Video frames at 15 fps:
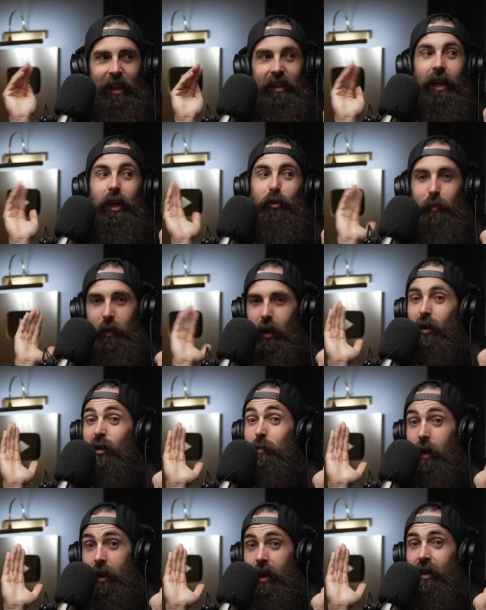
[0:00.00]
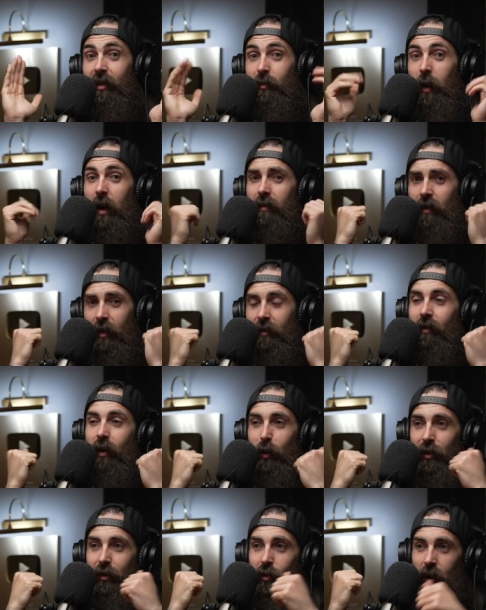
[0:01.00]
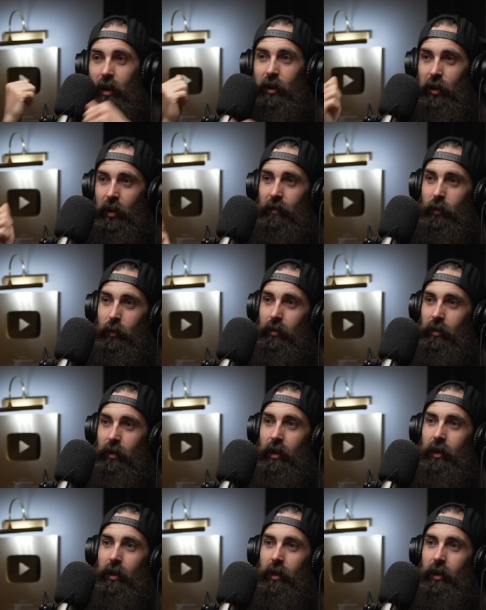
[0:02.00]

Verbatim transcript: danger of being hospitalised, but I felt very strange afterwards. Yeah,